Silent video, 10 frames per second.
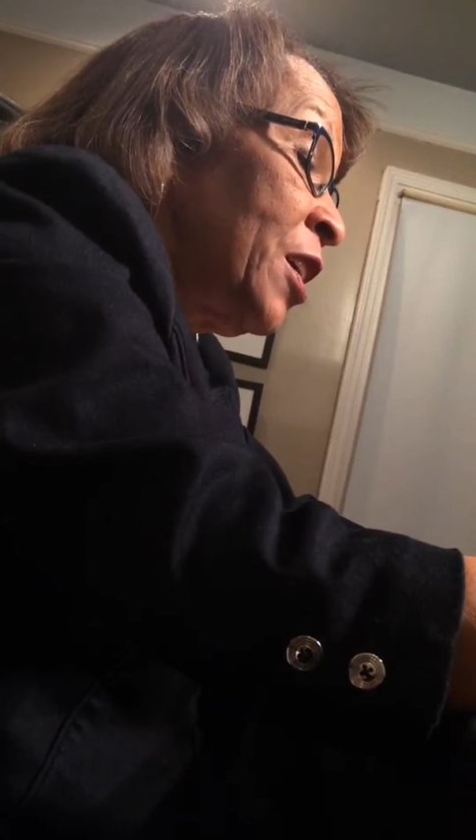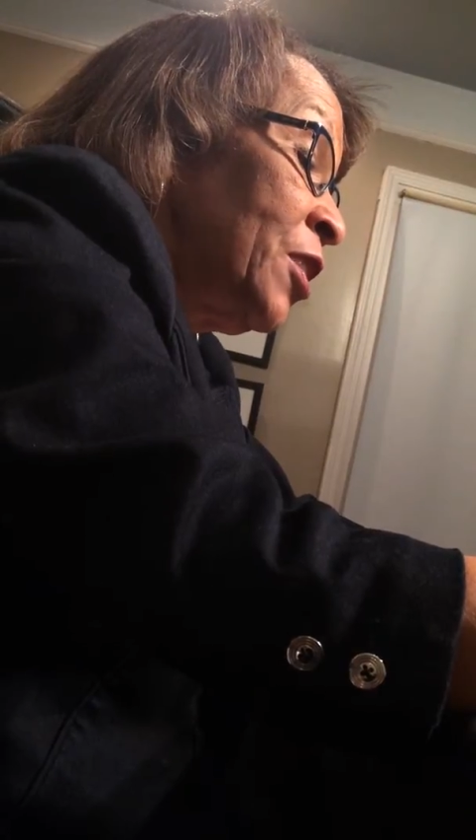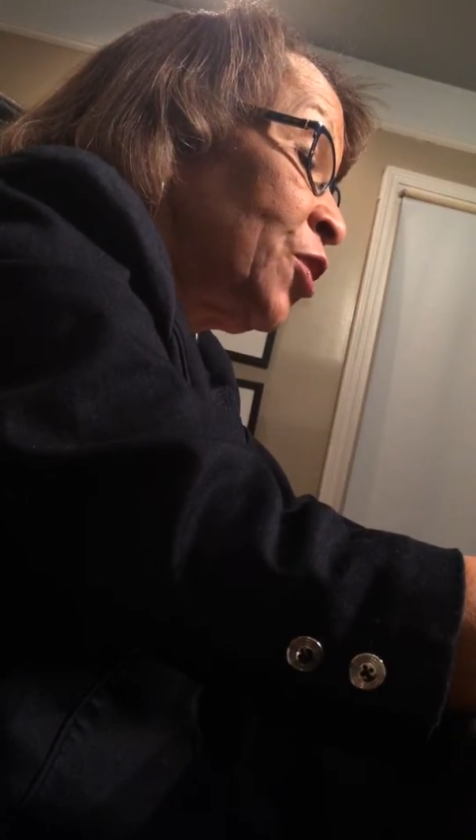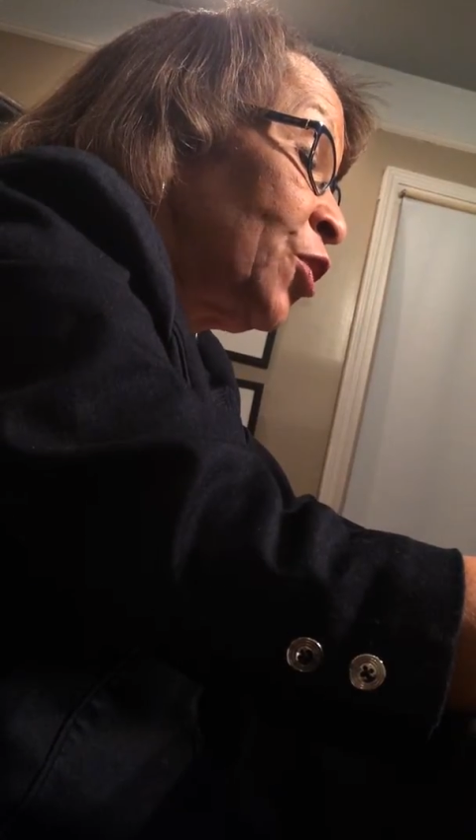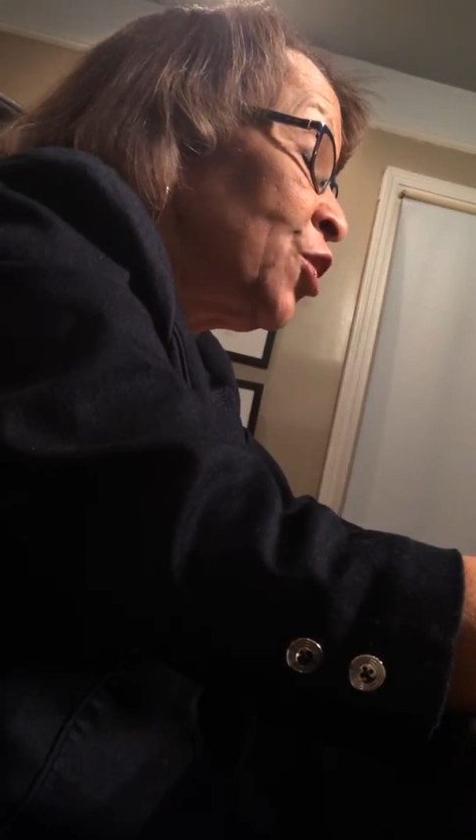
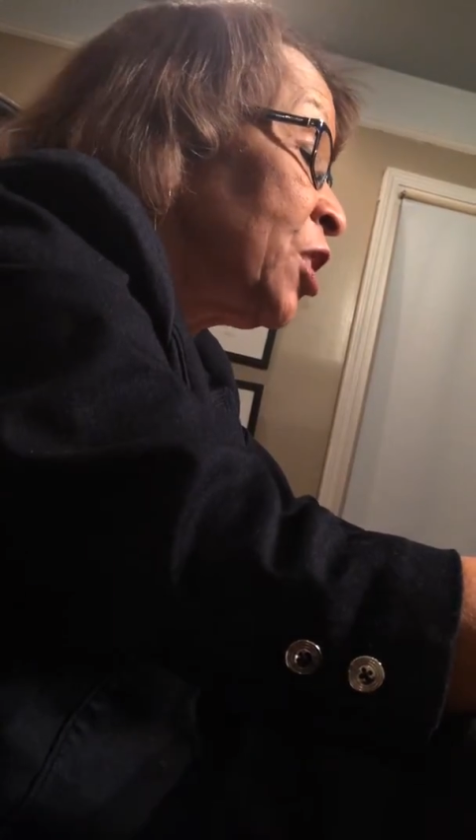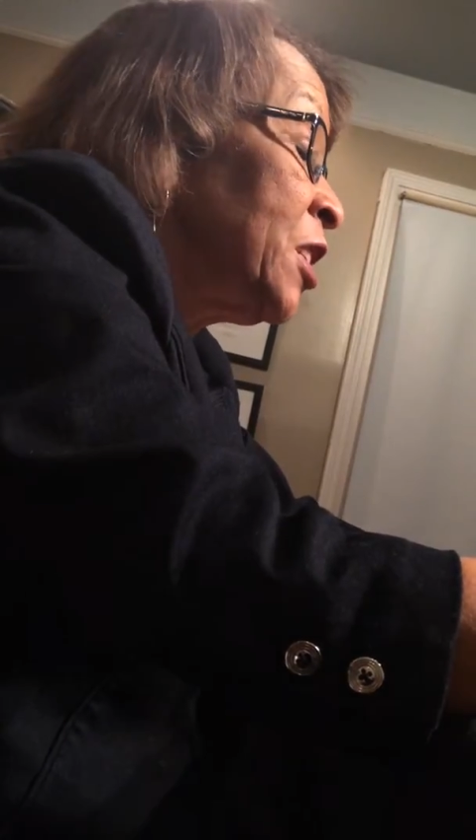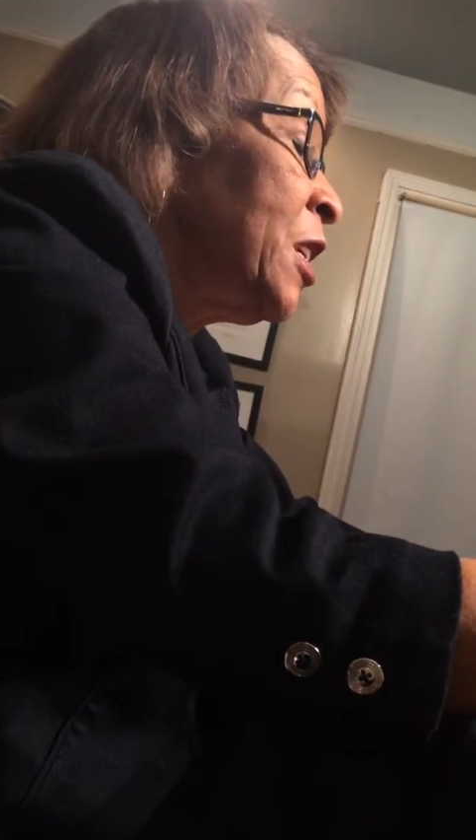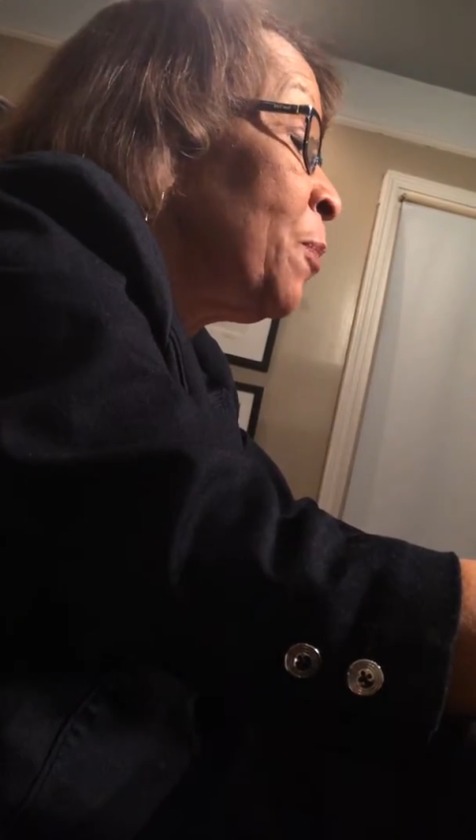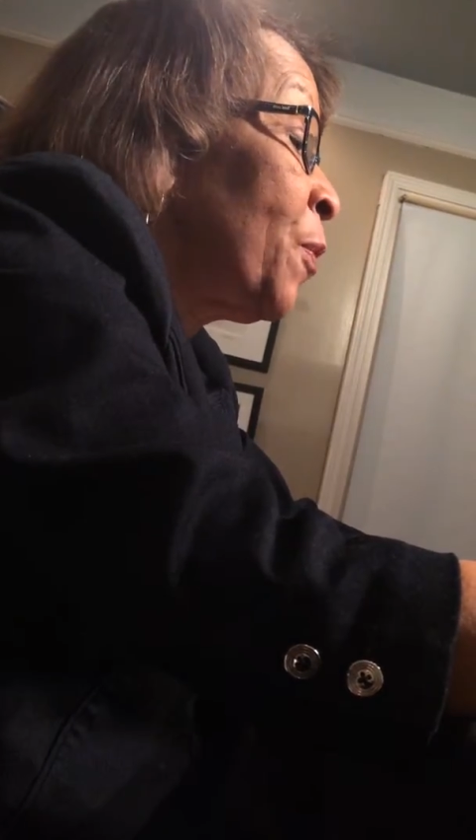searching
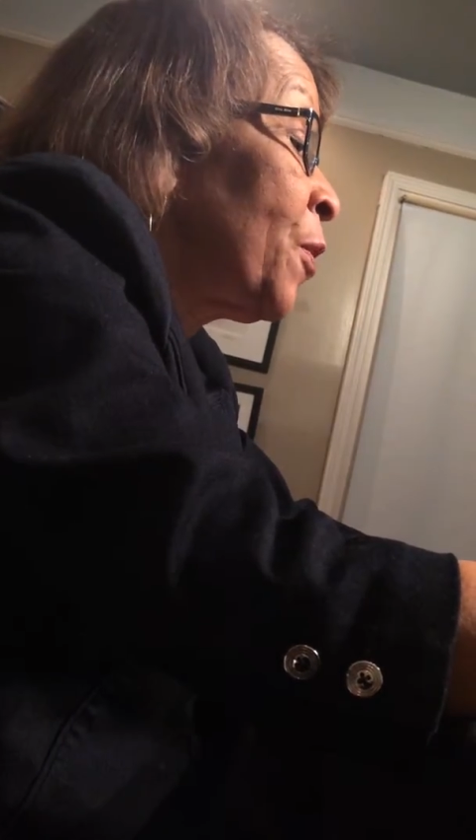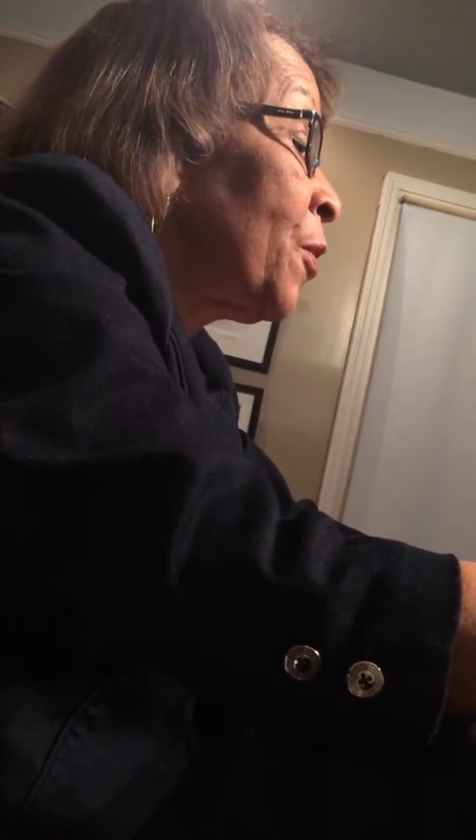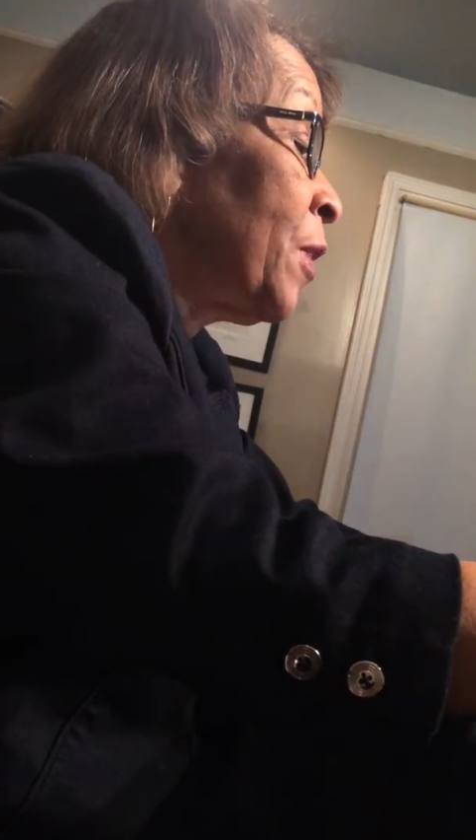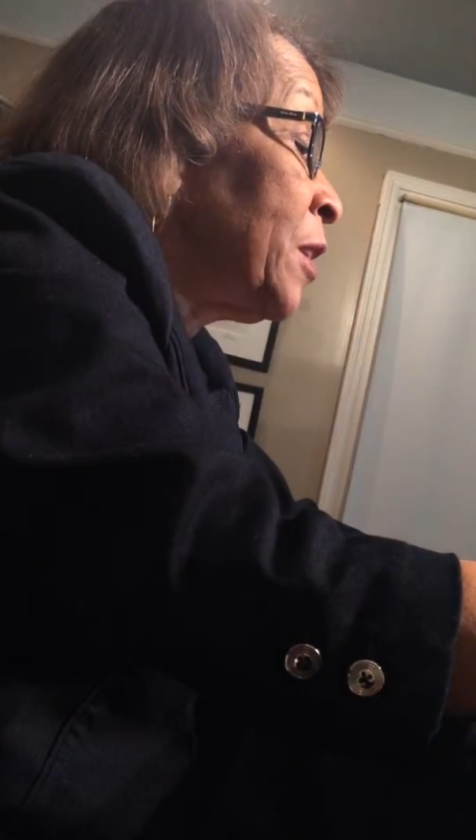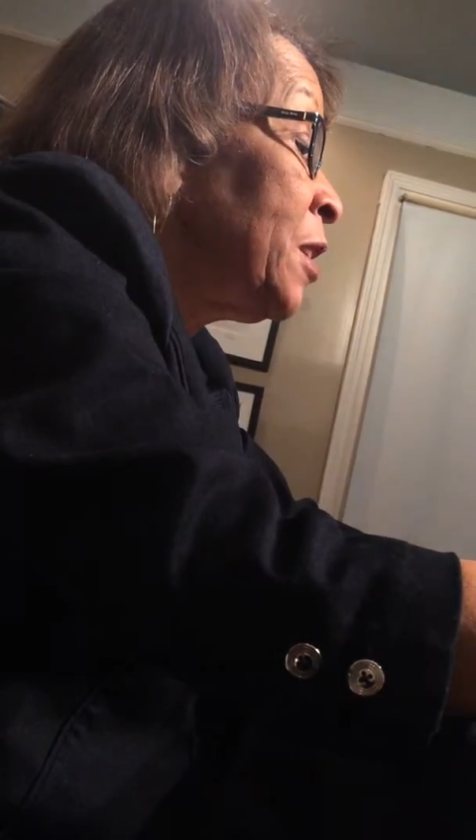
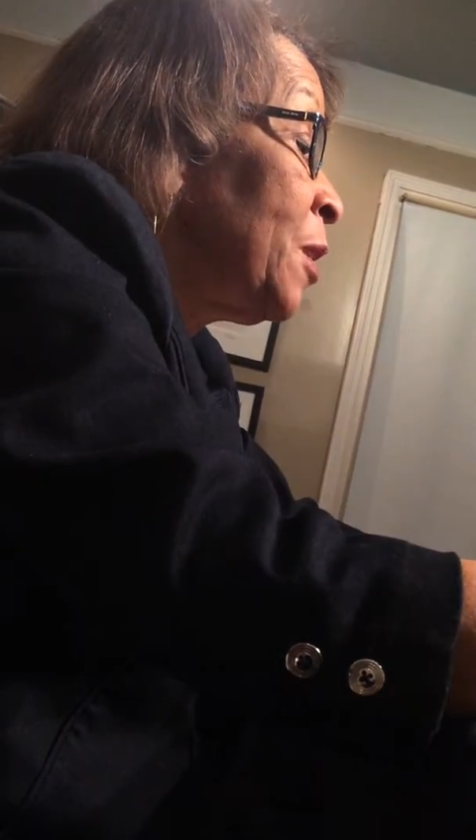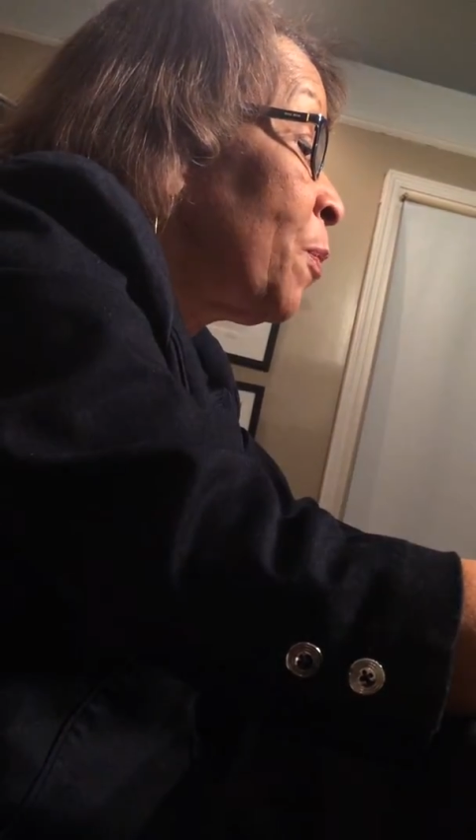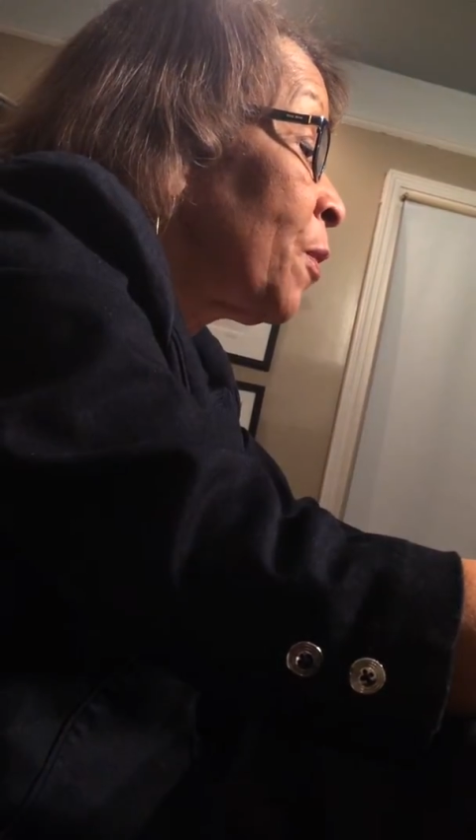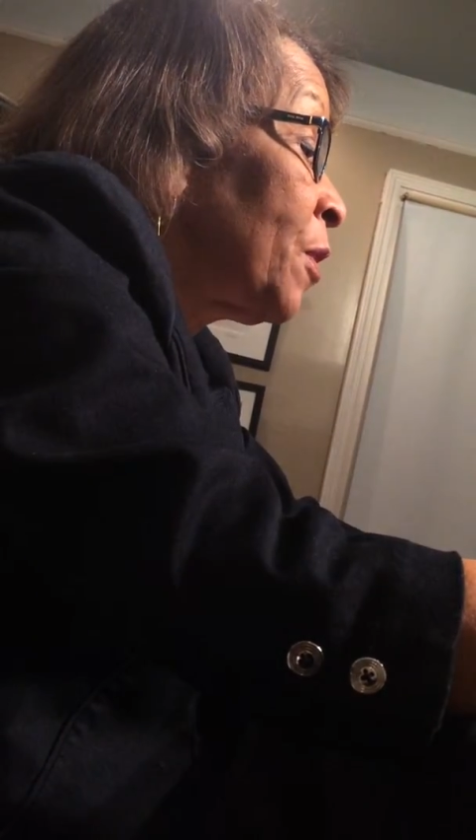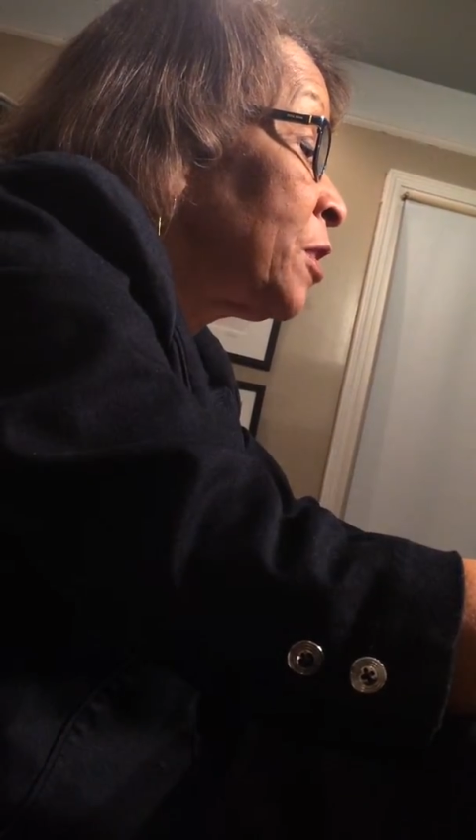deeper and deeper